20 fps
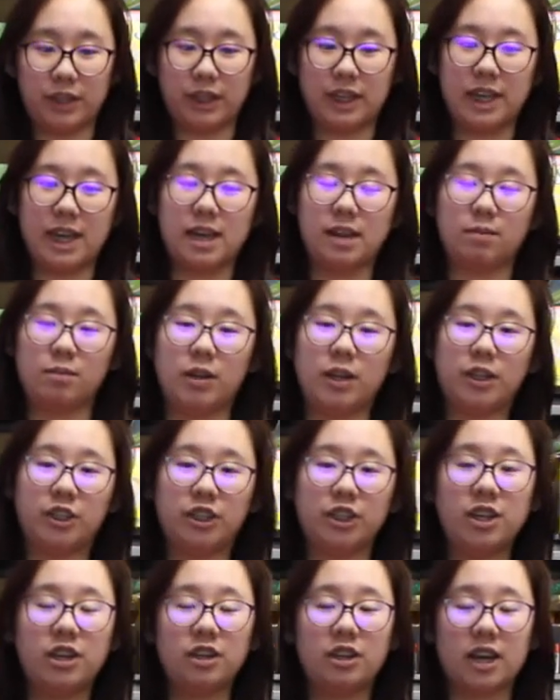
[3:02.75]
Again, make
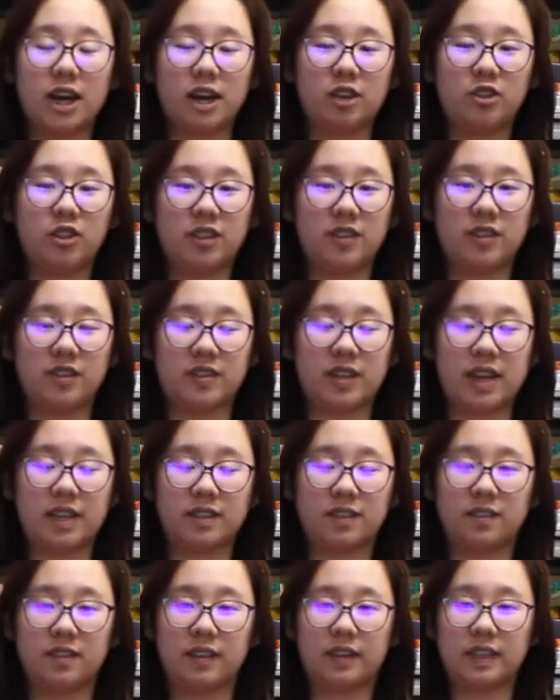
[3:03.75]
sure you touch the
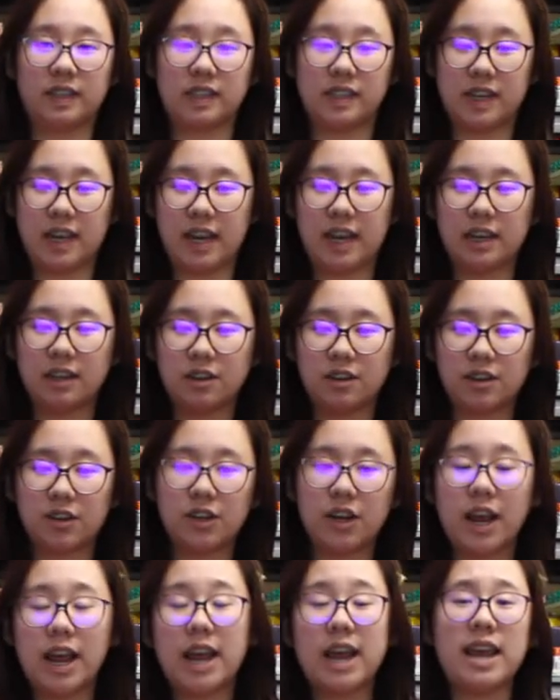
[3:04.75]
sides of the
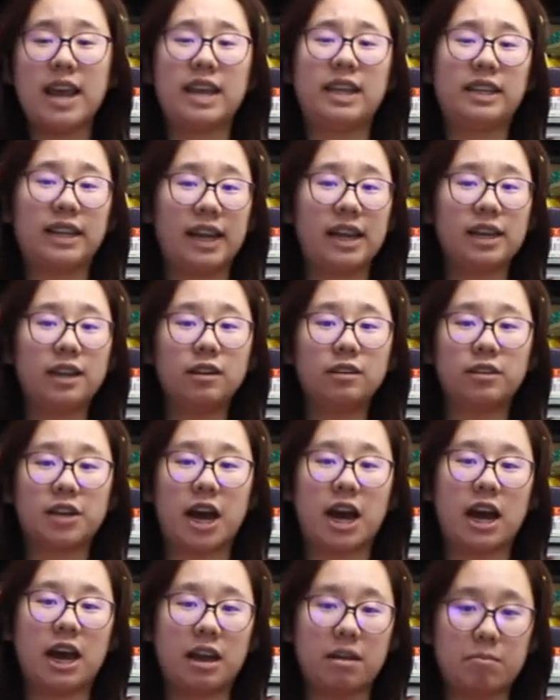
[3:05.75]
container and take your
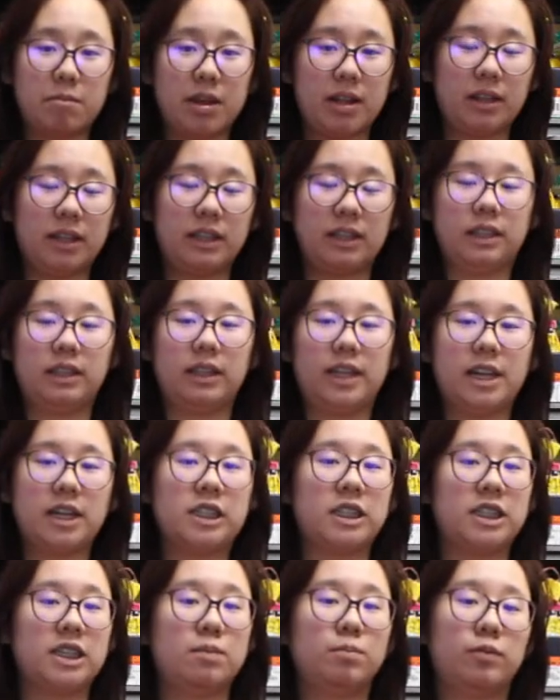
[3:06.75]
time and let the layer
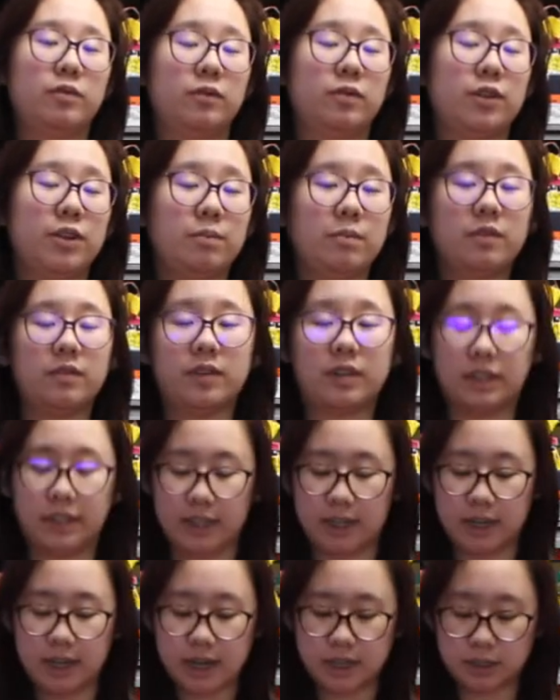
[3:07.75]
sit before you move on to
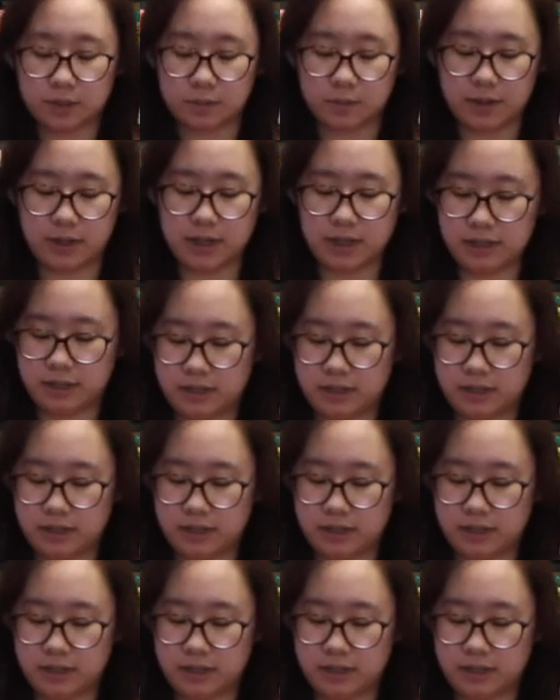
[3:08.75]
the next one.